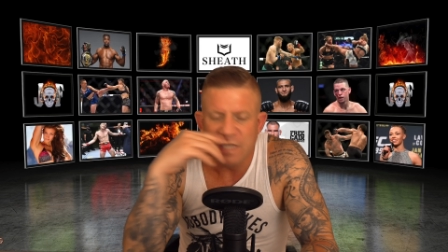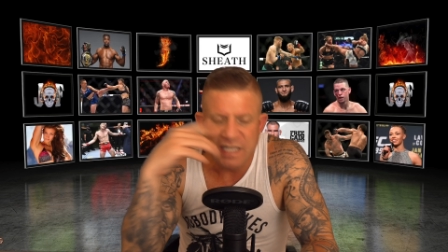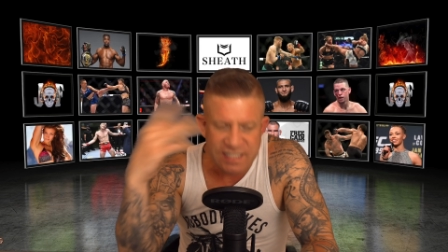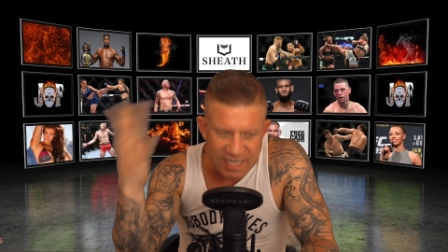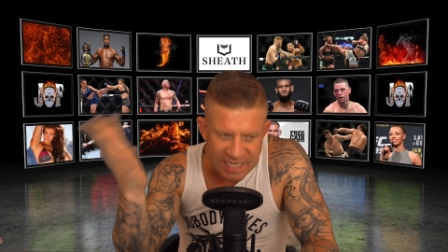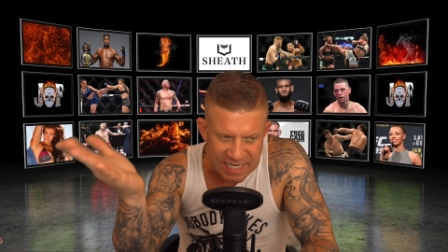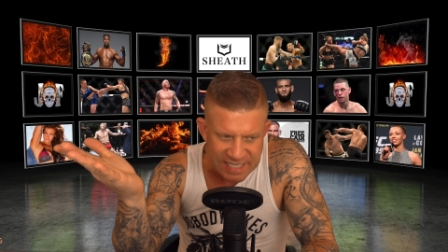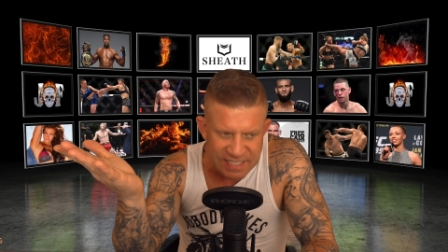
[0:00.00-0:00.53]

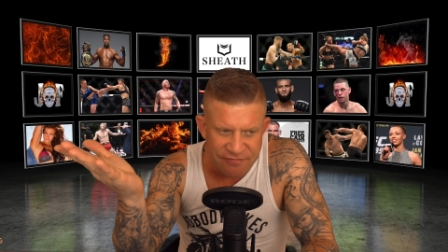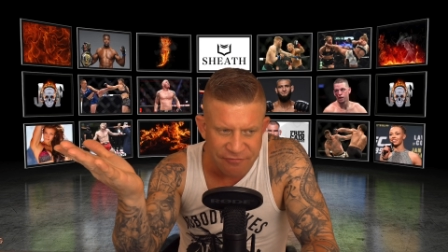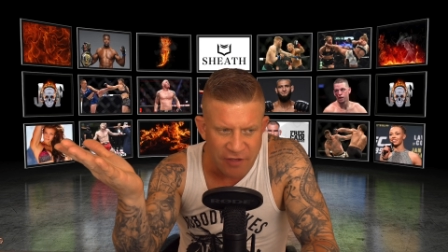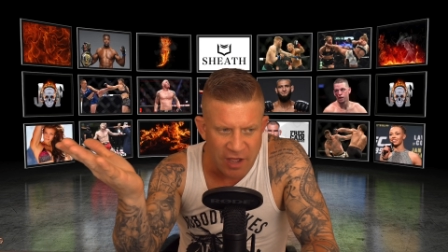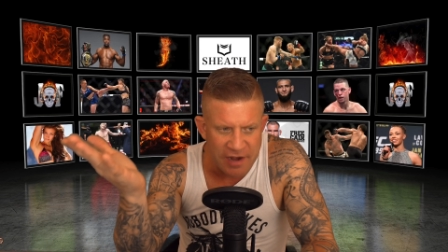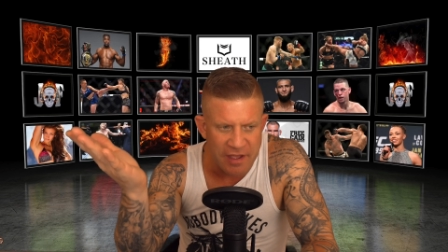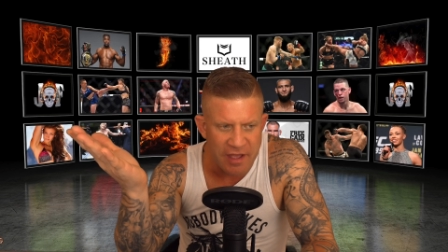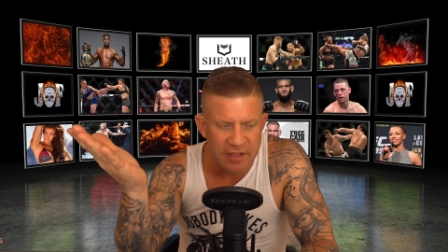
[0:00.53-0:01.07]
He's like, Izzy
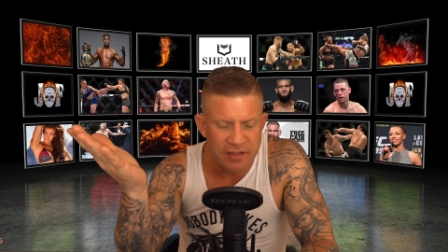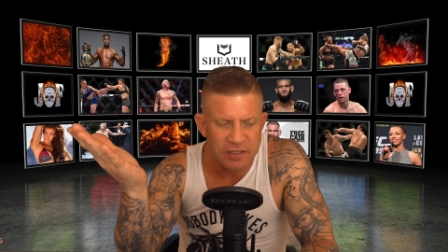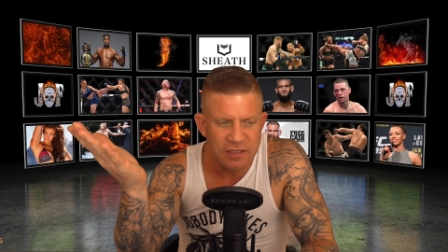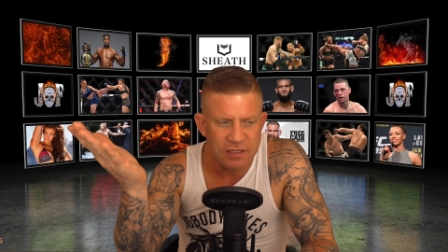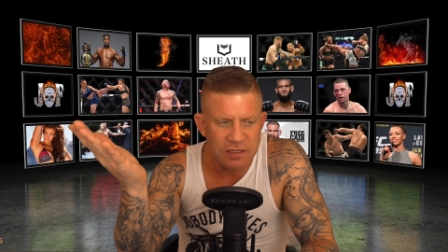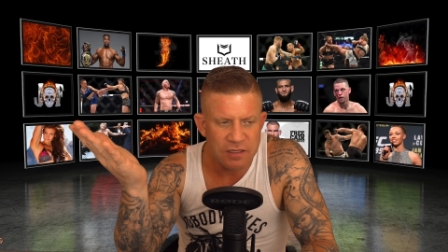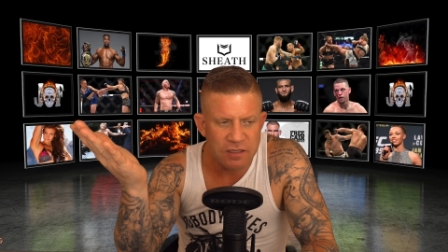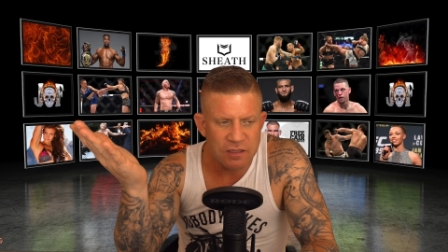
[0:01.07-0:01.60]
fought a,
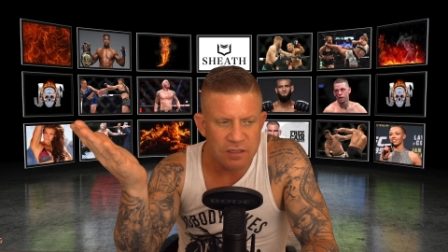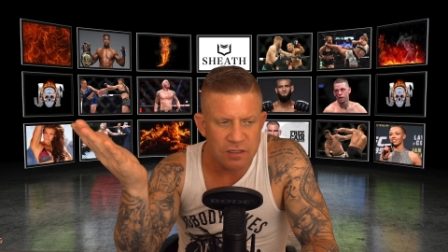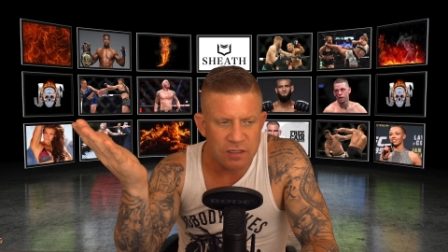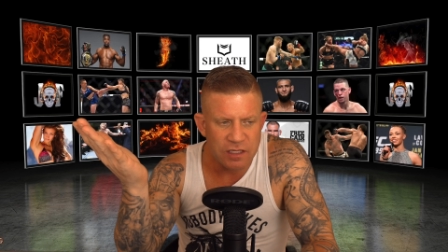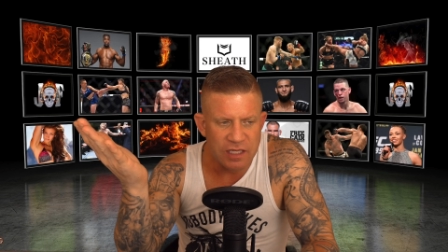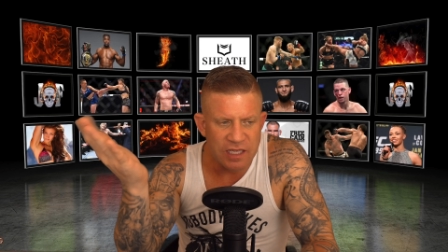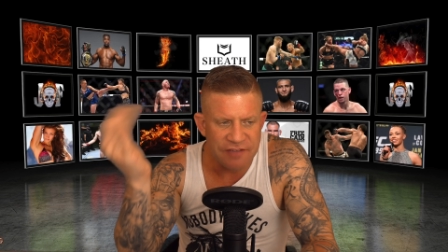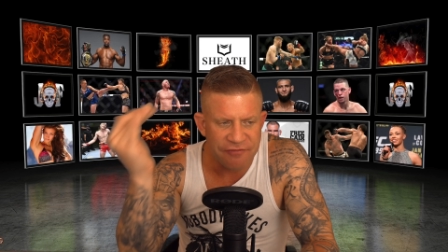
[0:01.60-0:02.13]

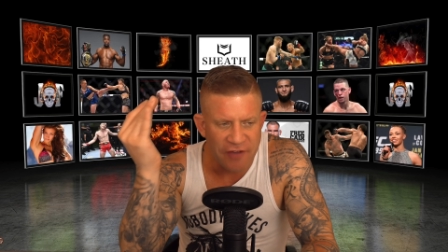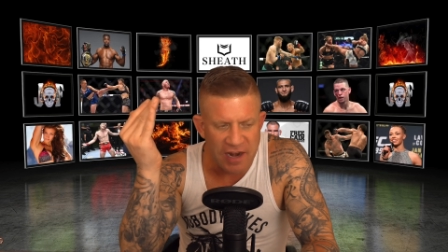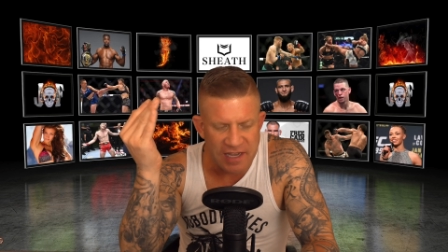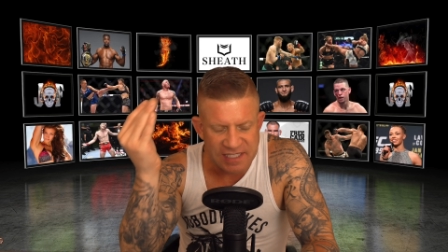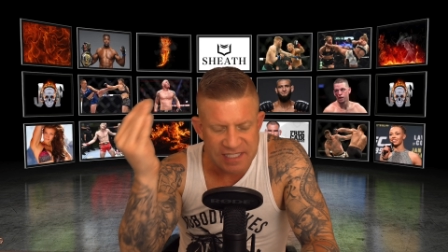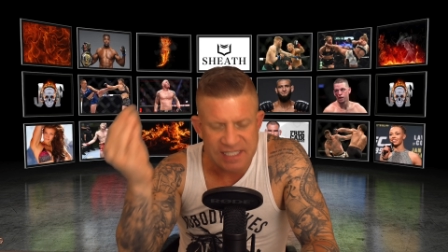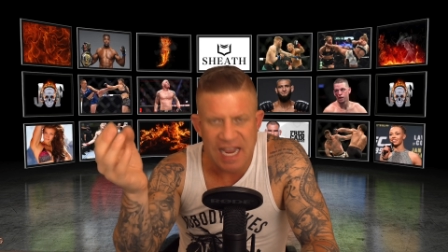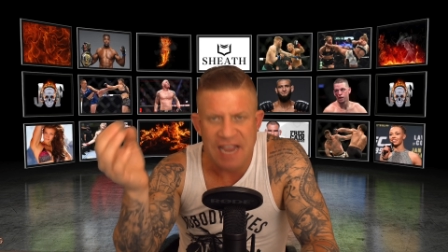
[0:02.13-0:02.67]
he fought
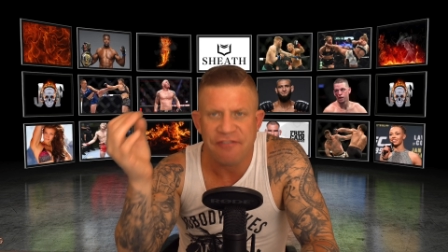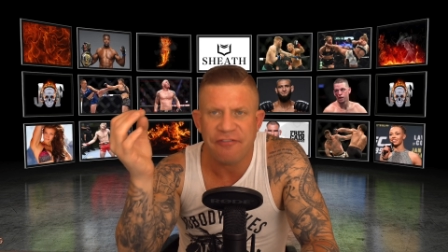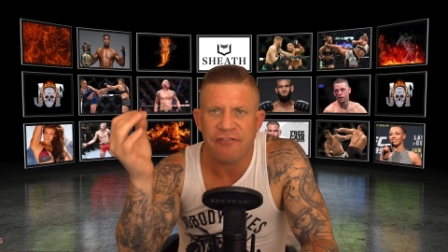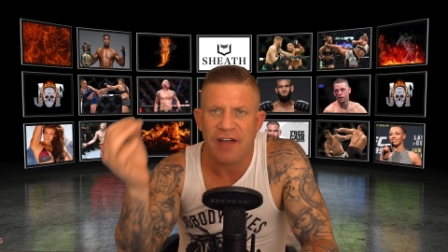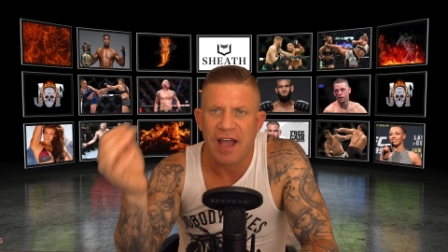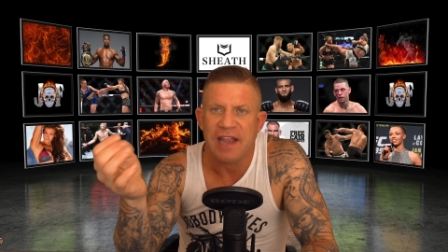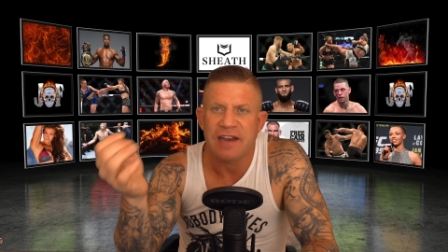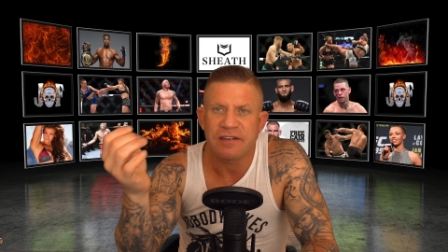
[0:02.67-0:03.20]
a safe
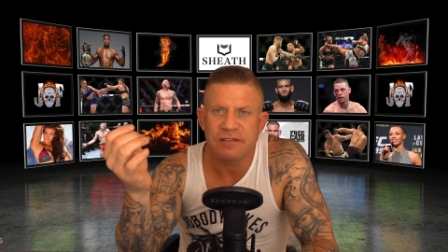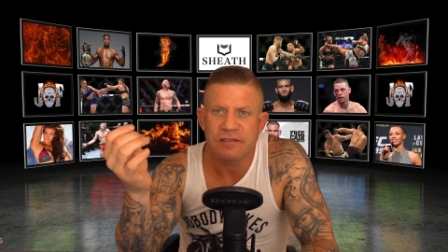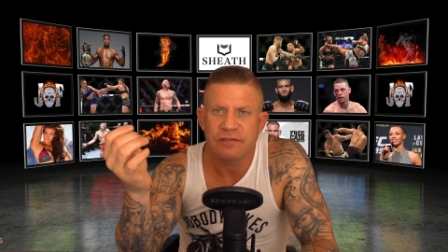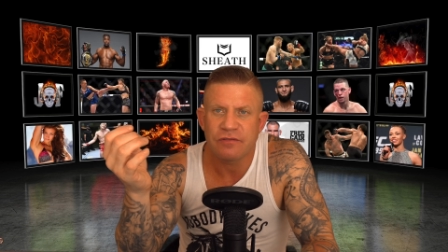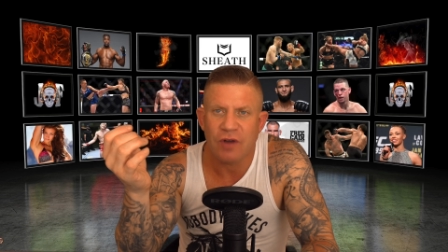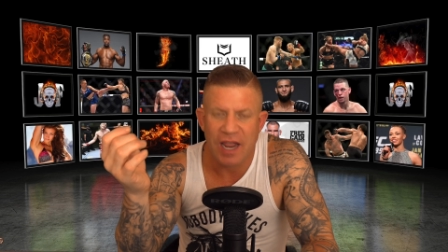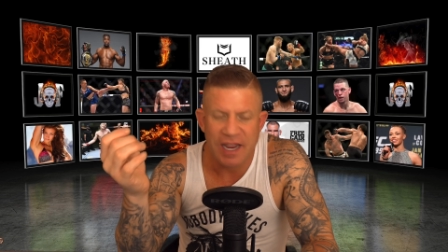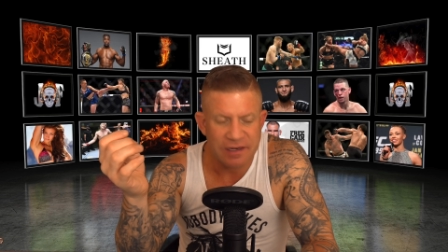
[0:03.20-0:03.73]
fight
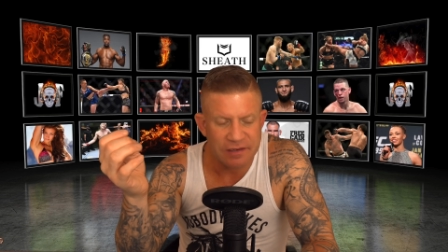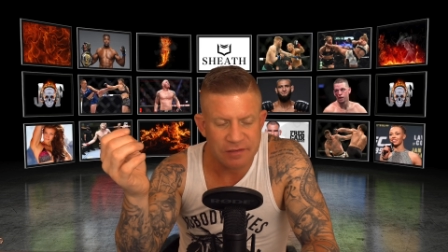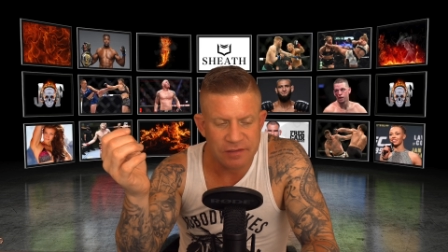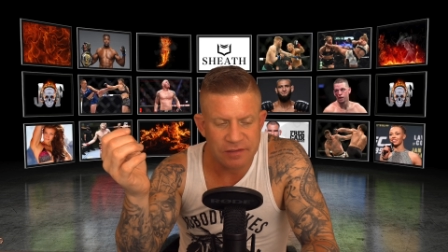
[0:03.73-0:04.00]
right?